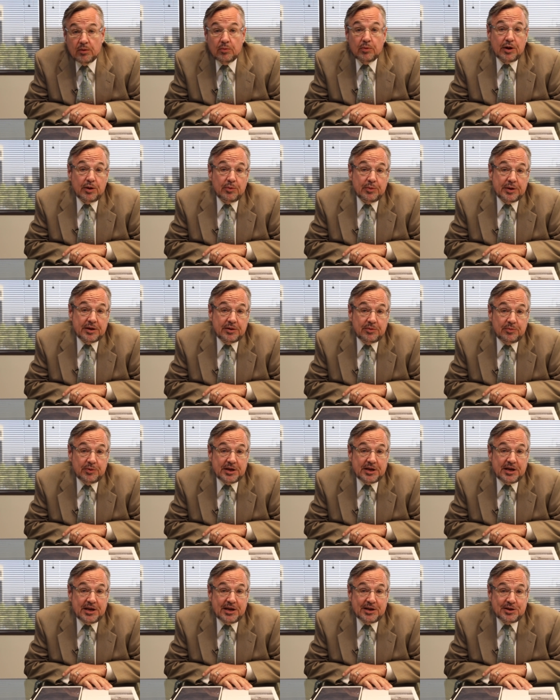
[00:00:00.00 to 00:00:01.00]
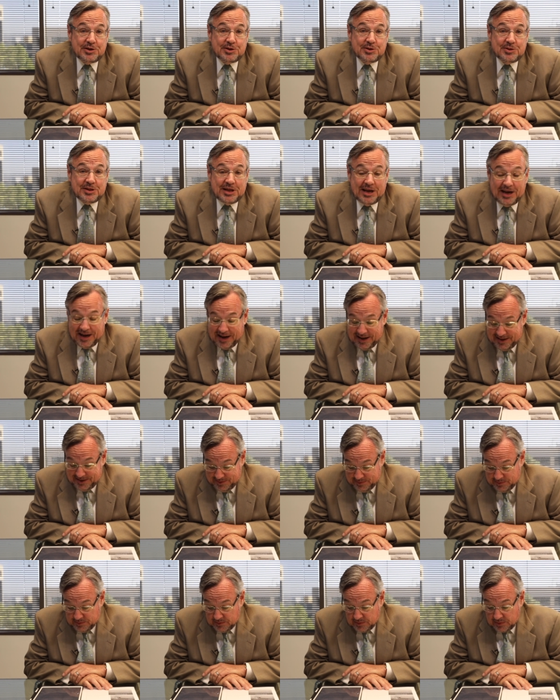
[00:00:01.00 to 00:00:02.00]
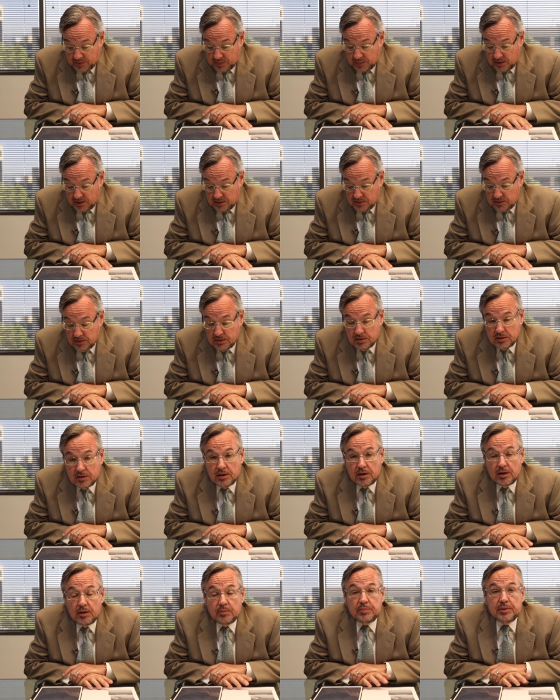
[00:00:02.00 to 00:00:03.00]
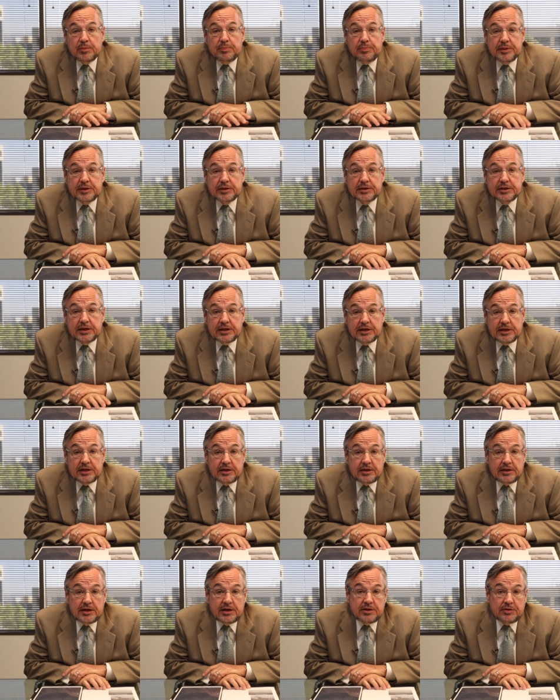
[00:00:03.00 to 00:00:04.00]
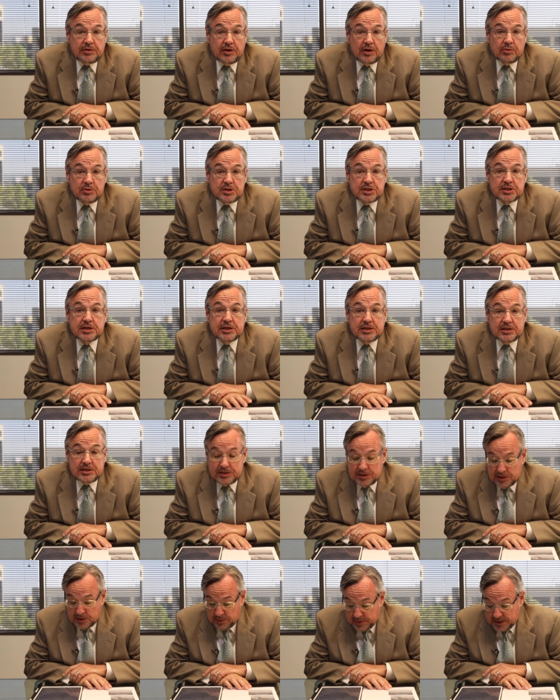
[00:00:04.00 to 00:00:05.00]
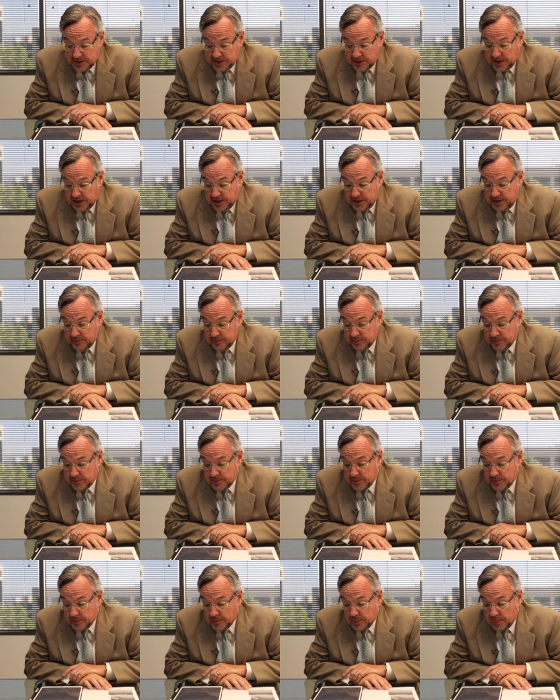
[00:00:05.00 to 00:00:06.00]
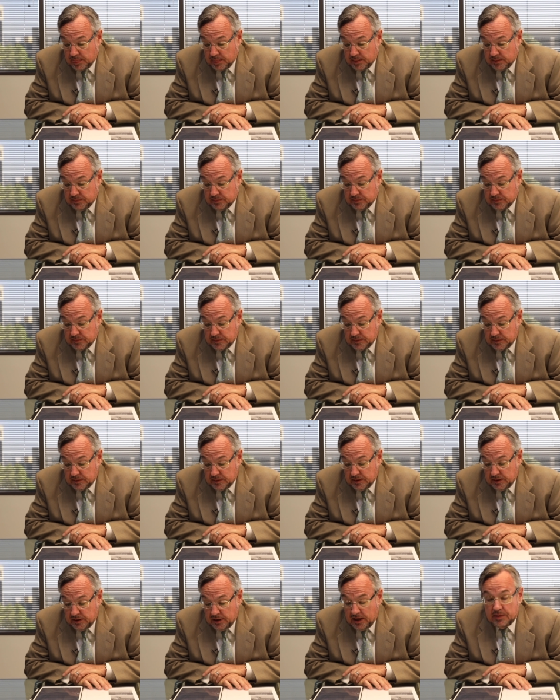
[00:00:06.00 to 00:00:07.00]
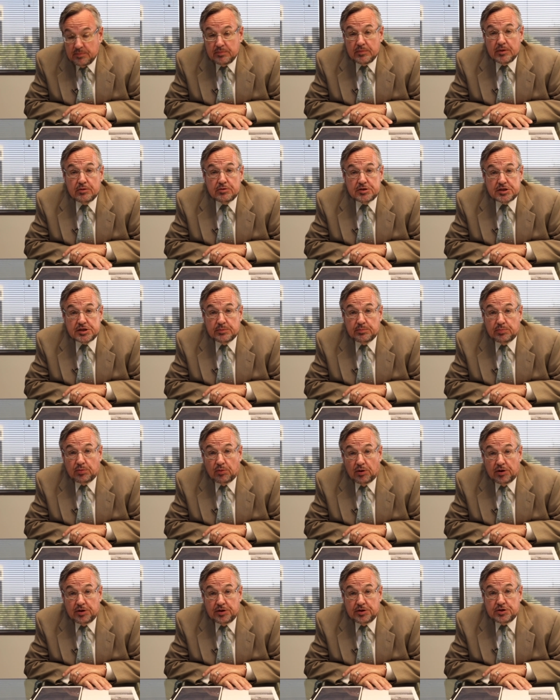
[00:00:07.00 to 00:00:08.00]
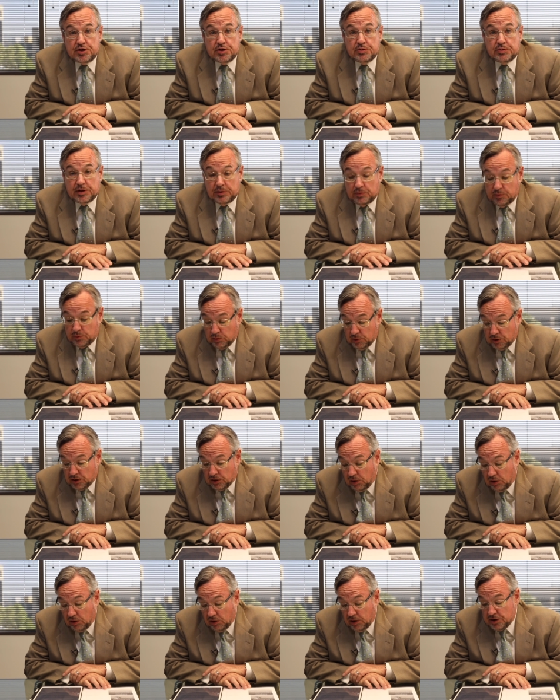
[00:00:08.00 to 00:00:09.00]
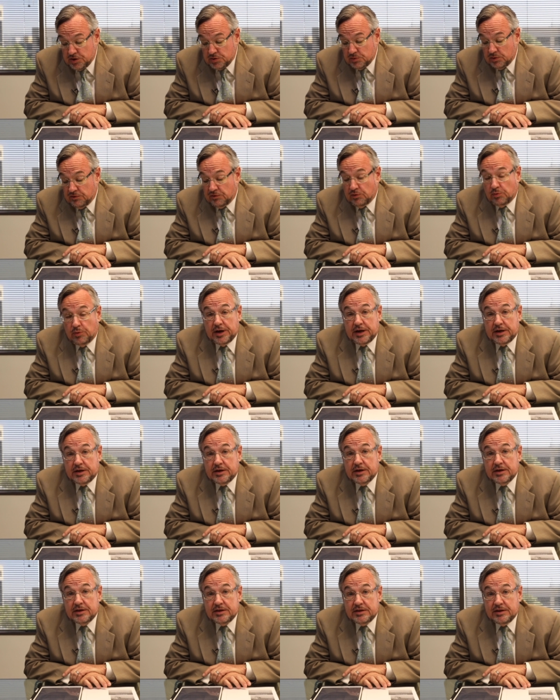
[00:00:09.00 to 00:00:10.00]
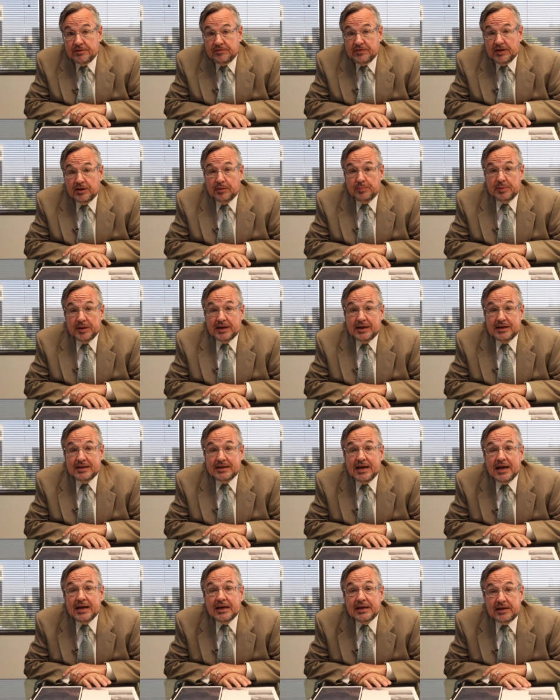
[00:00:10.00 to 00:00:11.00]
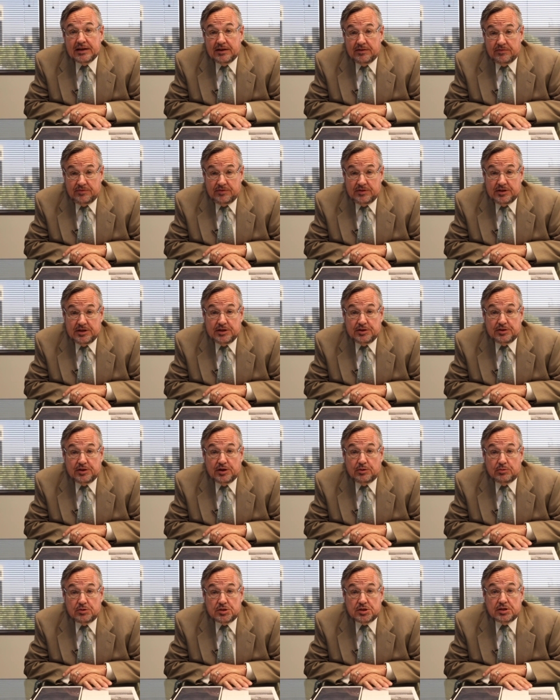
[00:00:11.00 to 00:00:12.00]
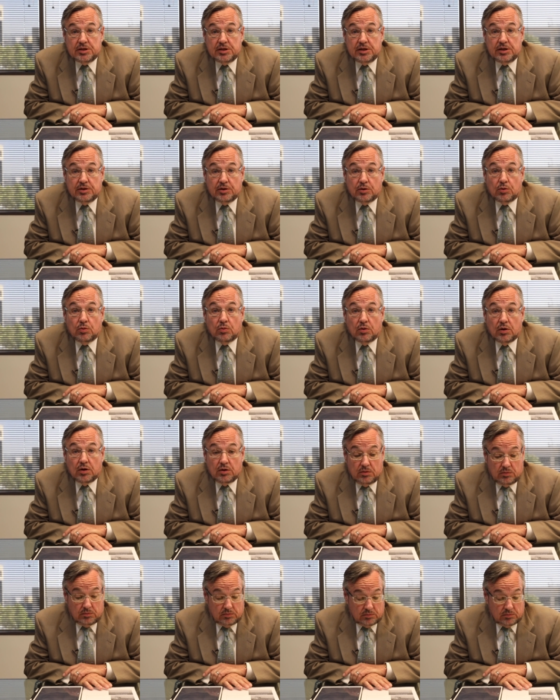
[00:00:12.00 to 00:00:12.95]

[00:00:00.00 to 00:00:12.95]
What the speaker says: Well, we can't do that, but building ethos can still be done. And most important, you can work hard to avoid developing a negative ethos in the court.